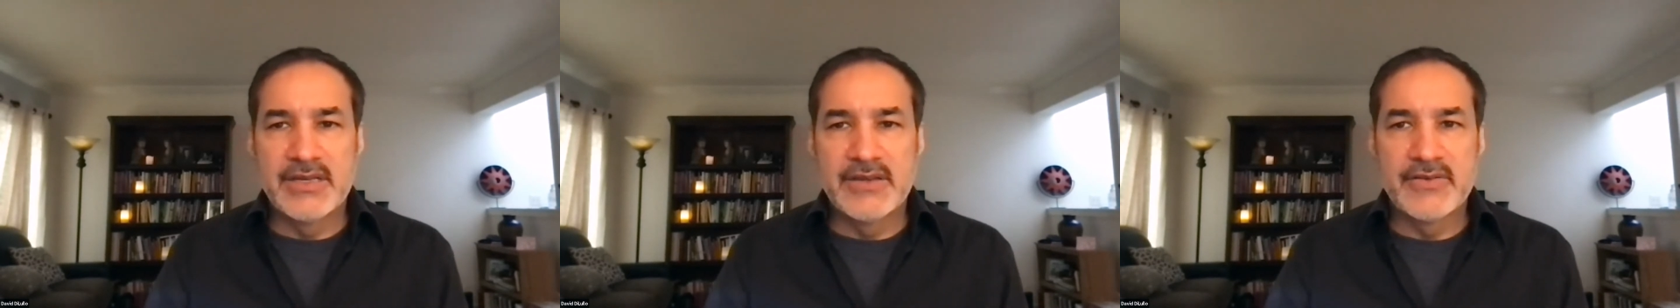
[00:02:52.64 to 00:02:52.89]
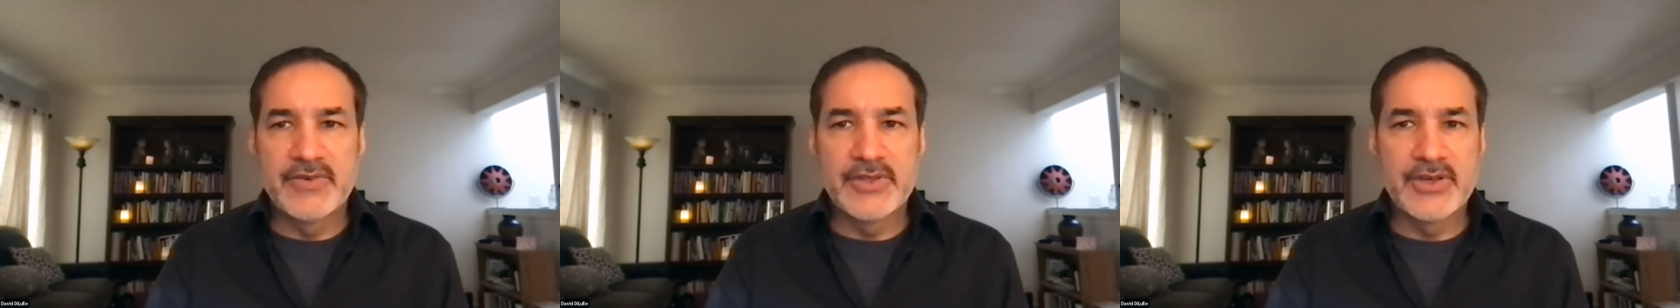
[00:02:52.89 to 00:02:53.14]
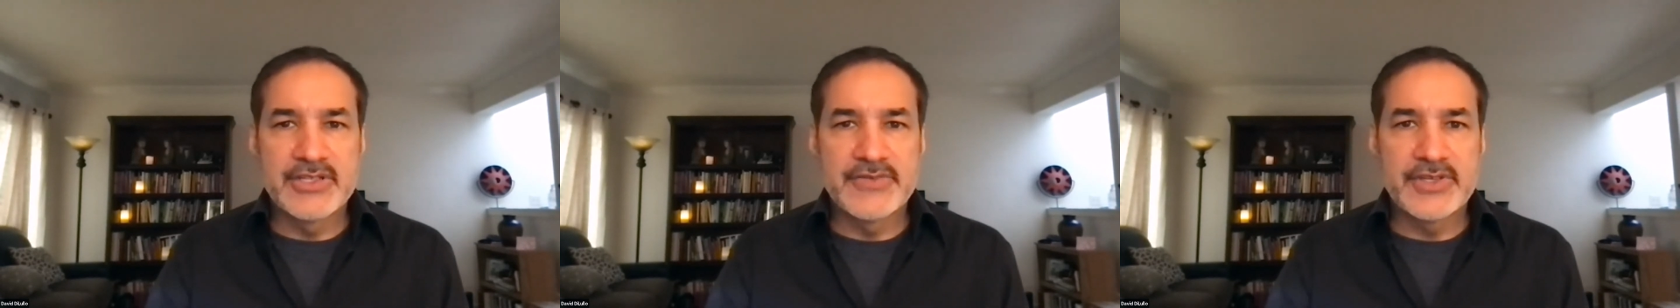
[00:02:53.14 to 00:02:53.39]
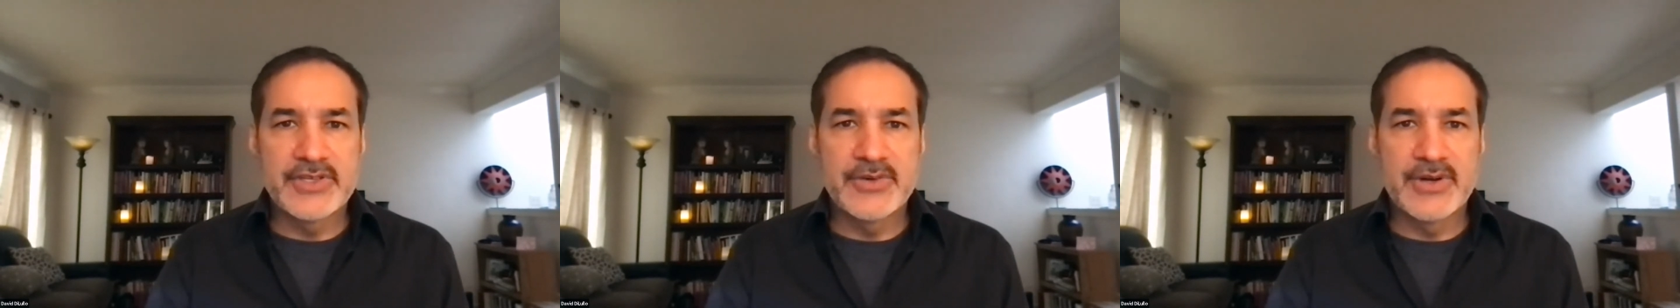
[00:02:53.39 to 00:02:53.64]
For those of
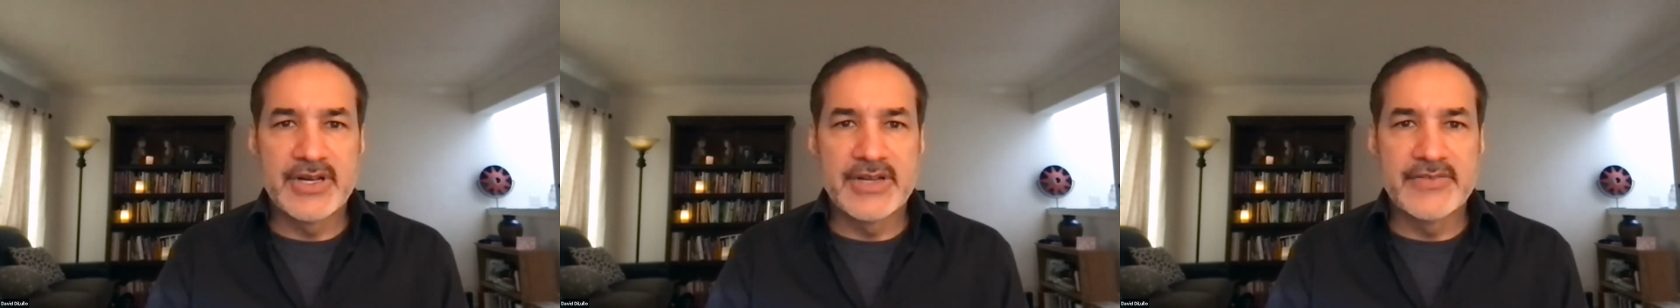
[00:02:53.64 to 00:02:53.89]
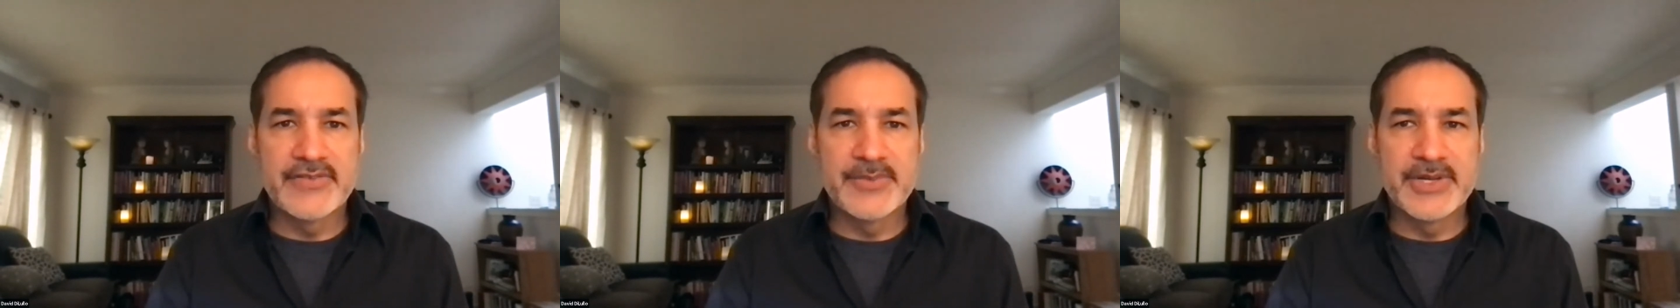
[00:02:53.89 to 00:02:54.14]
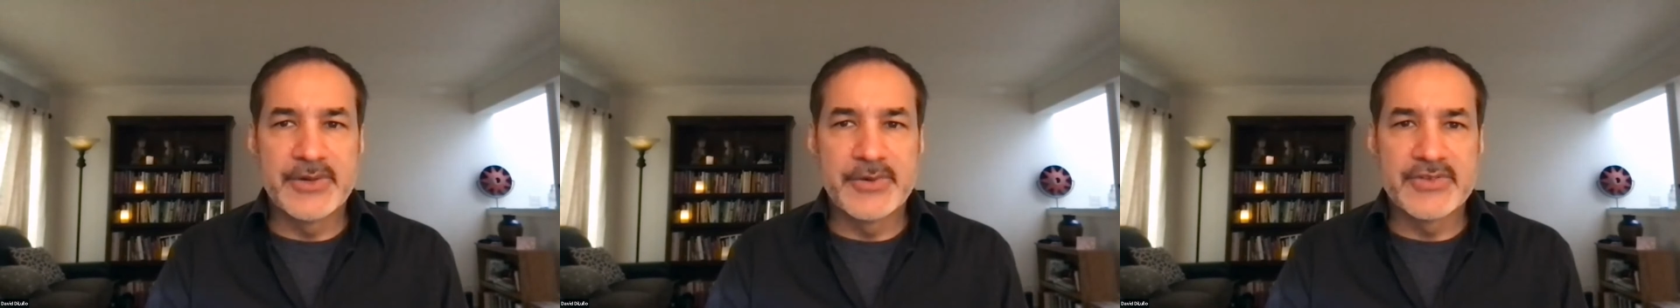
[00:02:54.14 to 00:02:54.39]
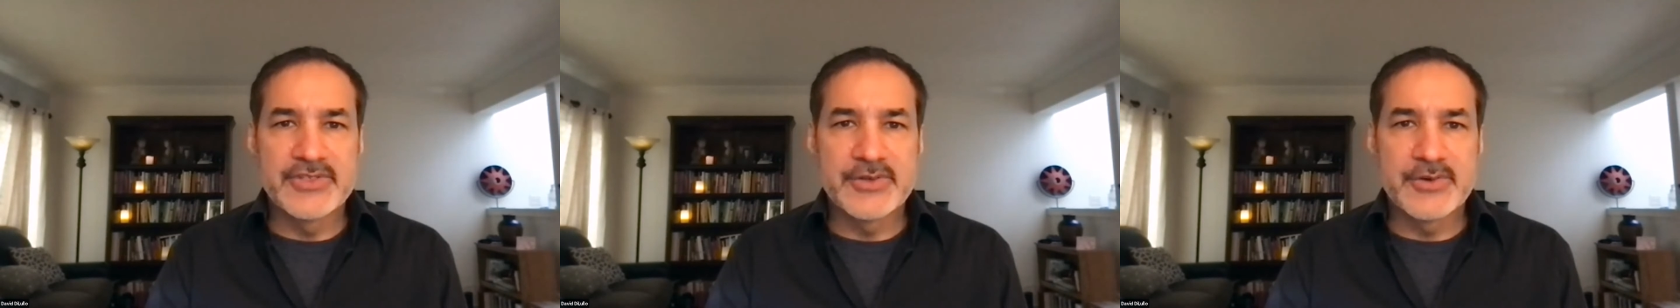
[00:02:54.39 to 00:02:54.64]
you who are unfamiliar with
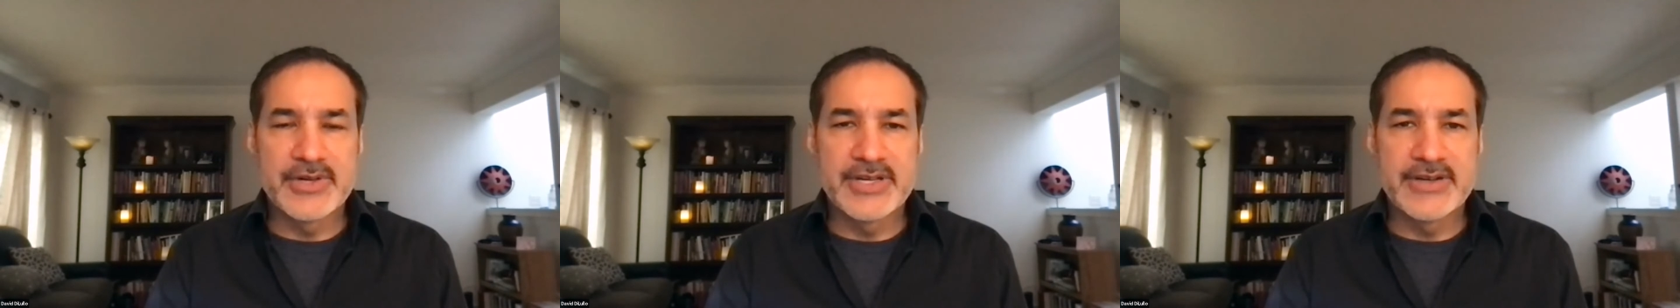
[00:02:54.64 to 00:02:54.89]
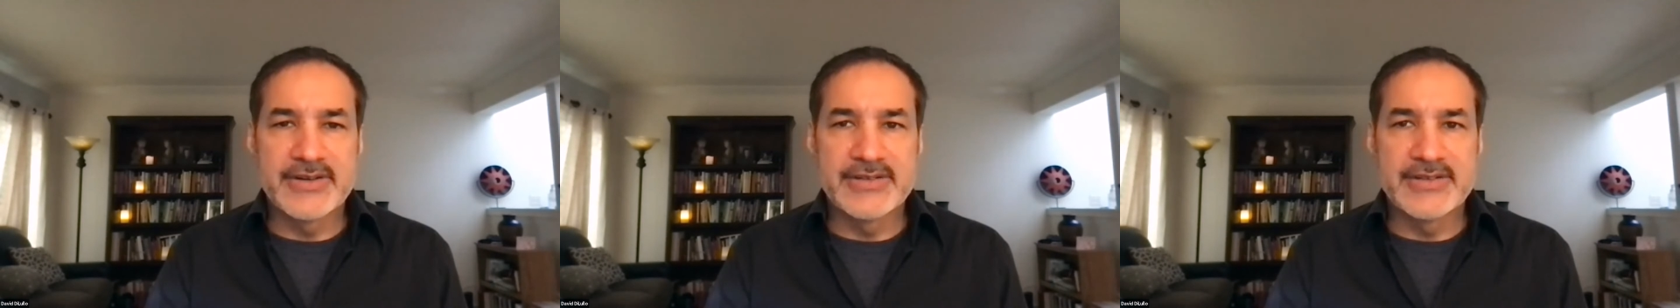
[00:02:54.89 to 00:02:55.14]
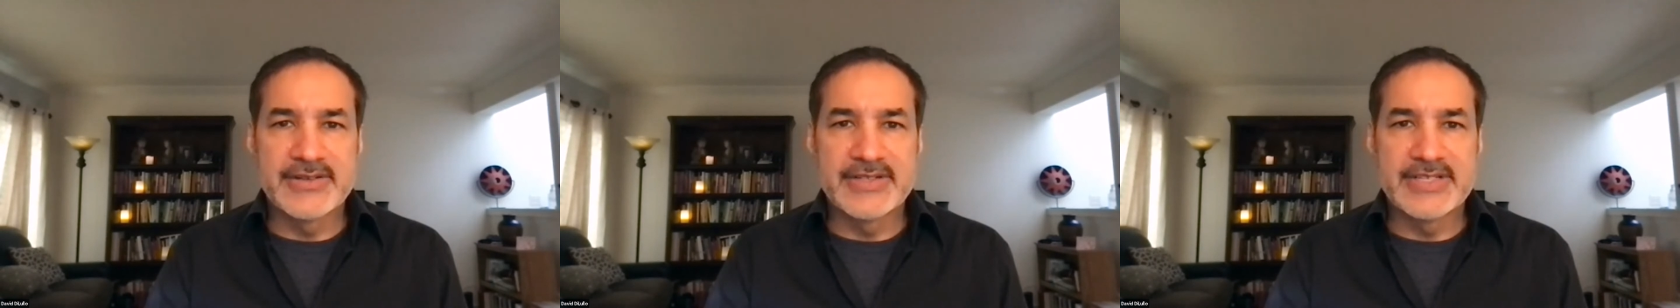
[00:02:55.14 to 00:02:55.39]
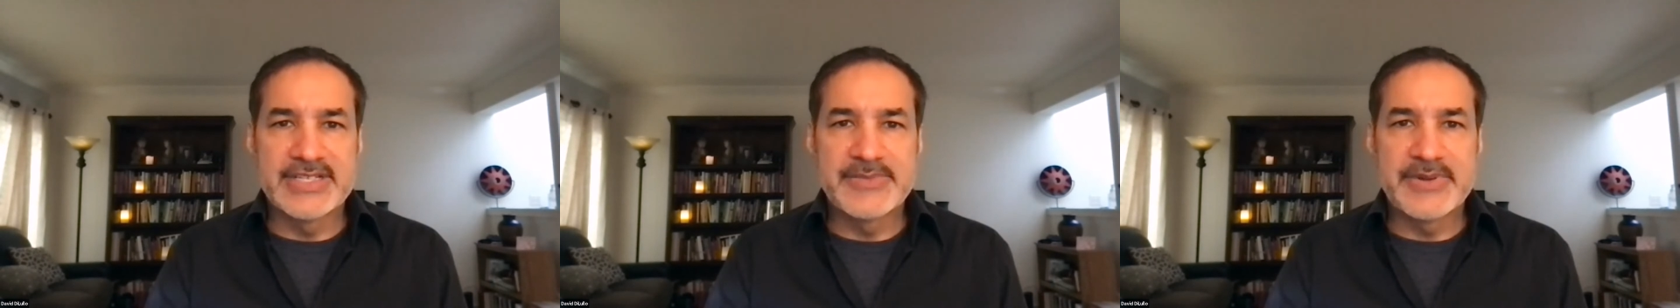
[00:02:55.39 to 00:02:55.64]
her story or
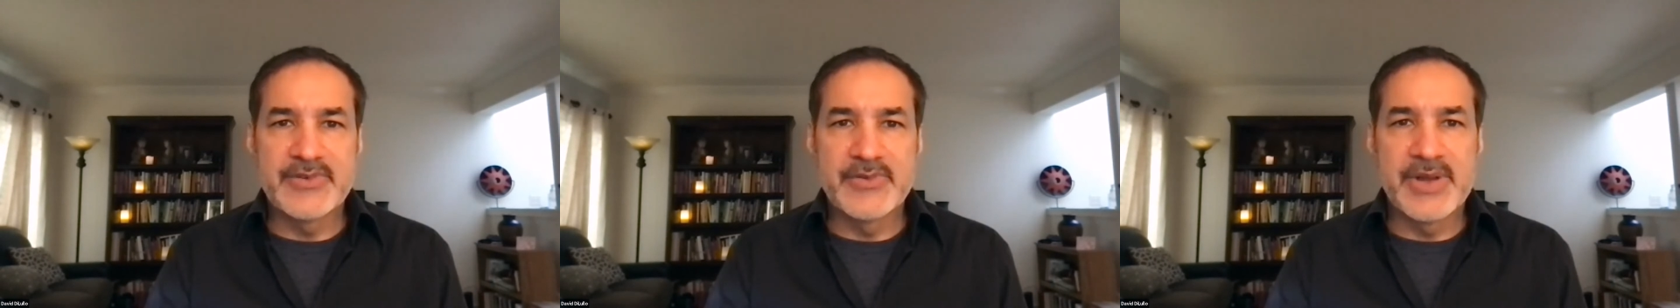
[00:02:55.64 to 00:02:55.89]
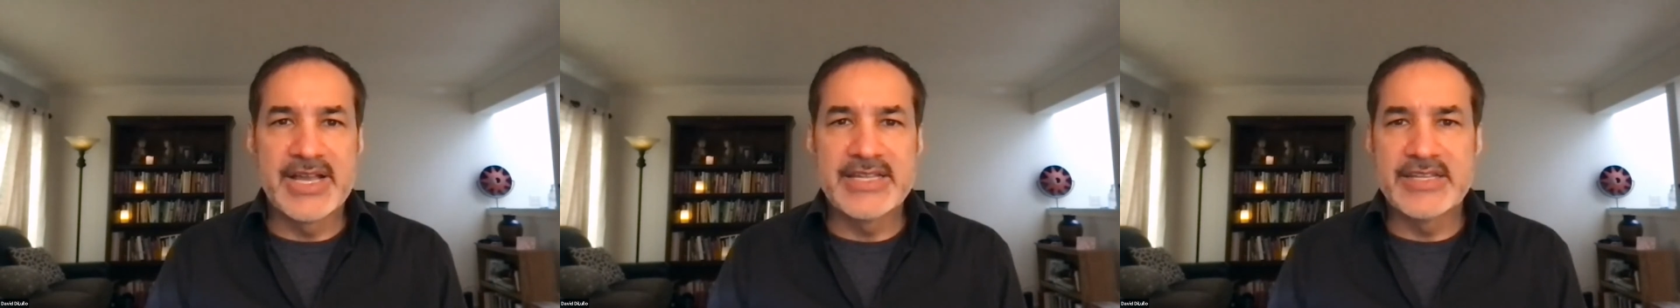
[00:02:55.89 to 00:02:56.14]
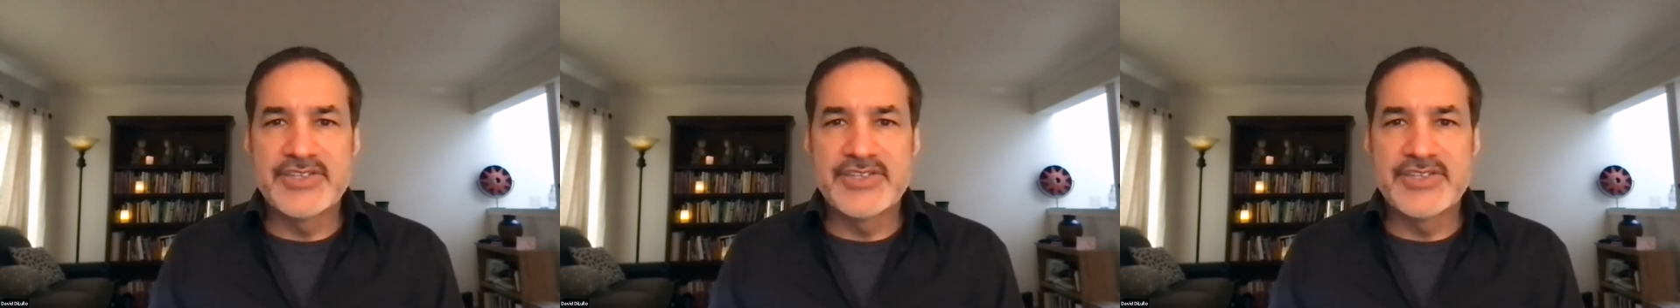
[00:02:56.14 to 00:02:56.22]
need to be reminded,